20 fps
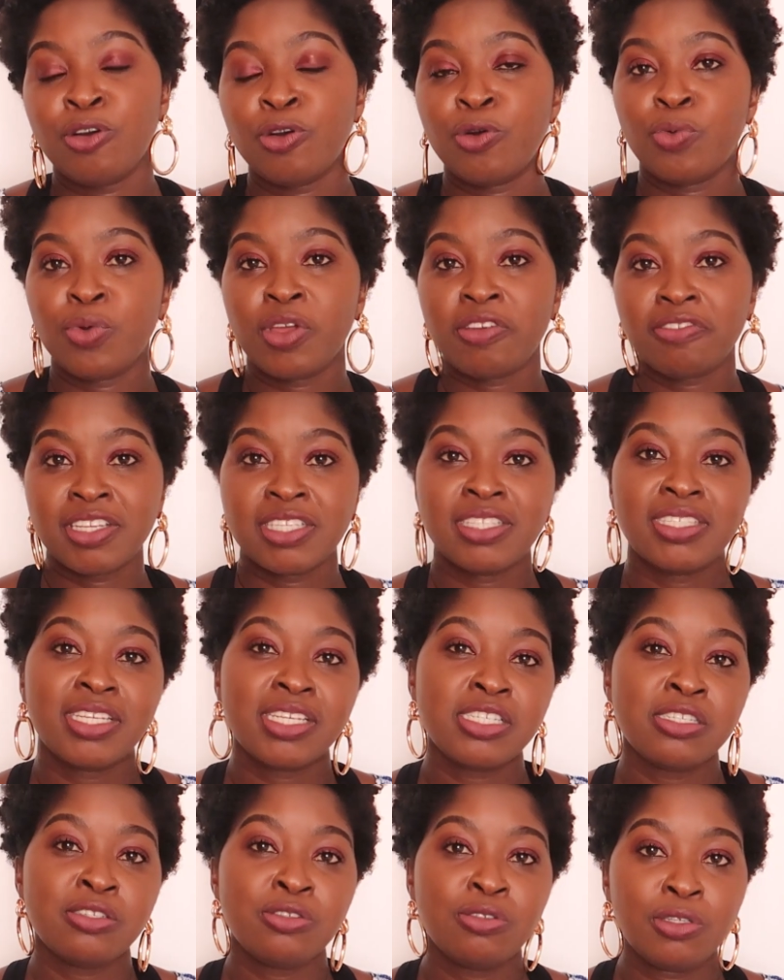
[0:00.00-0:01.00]
or whoever is
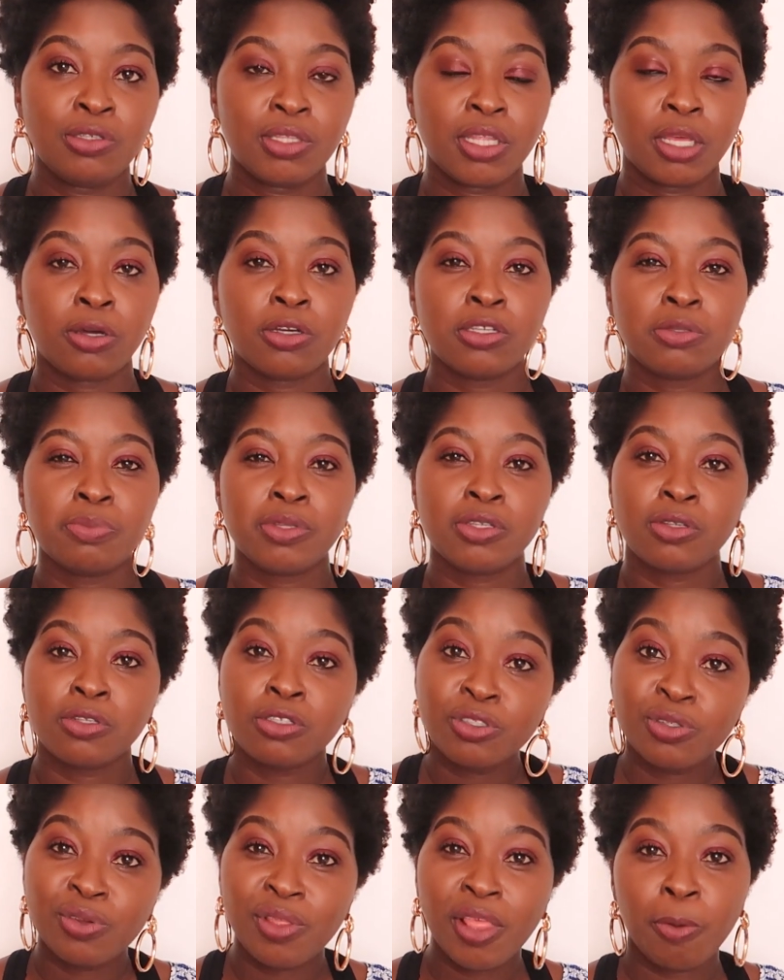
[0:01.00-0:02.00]
taking you to the hospital,
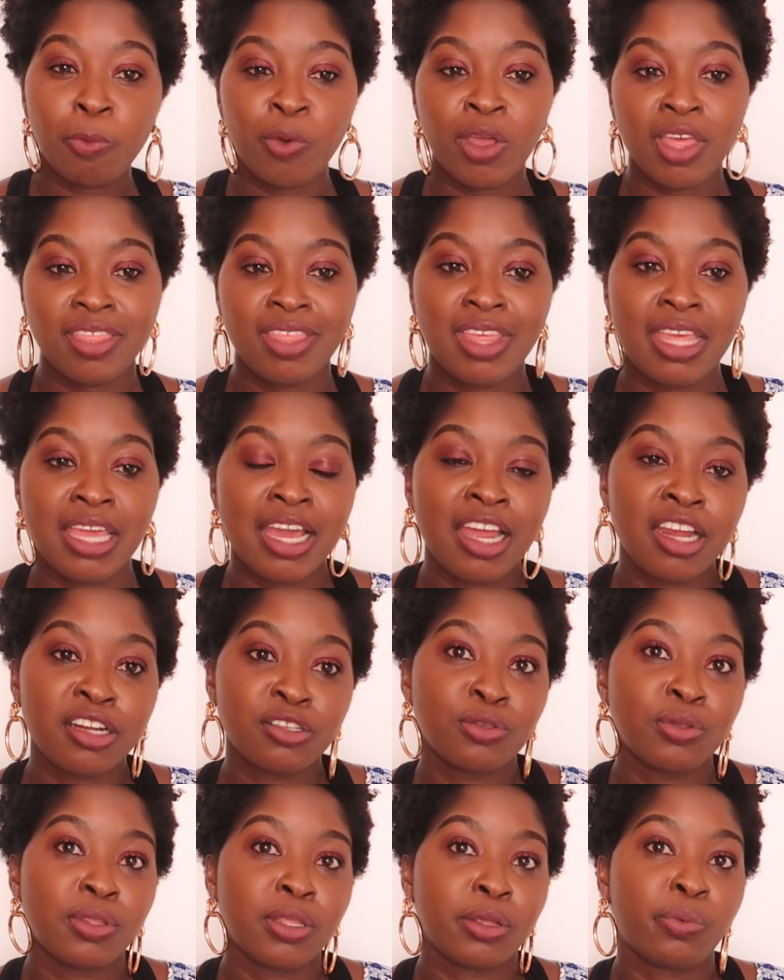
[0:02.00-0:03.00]
show them where they are,
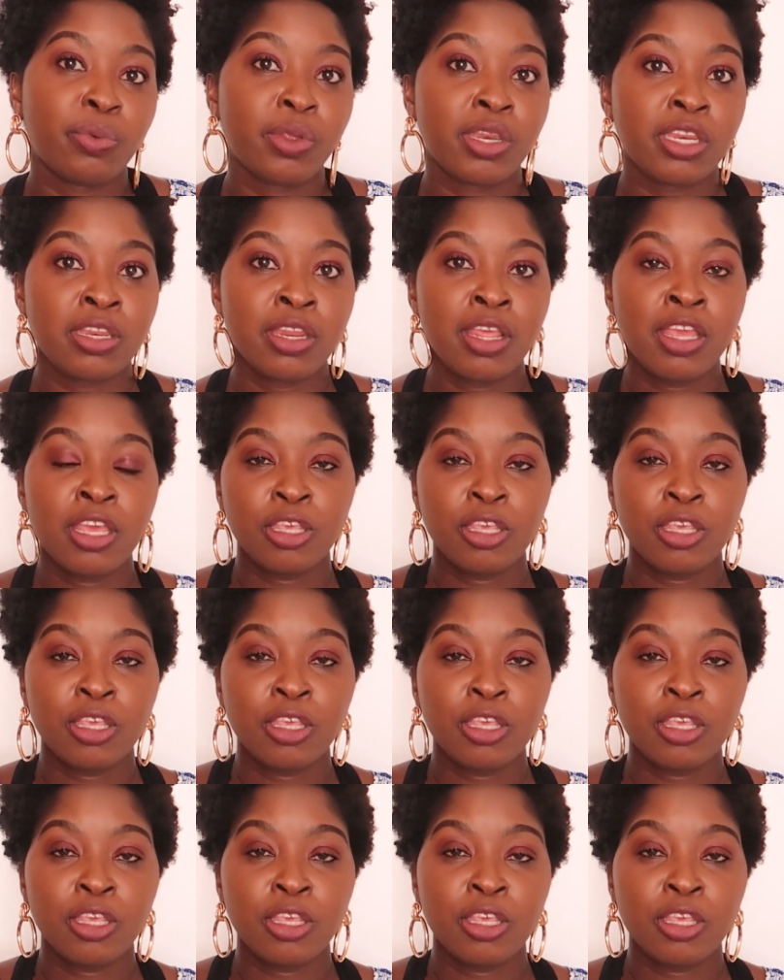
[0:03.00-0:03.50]
so that when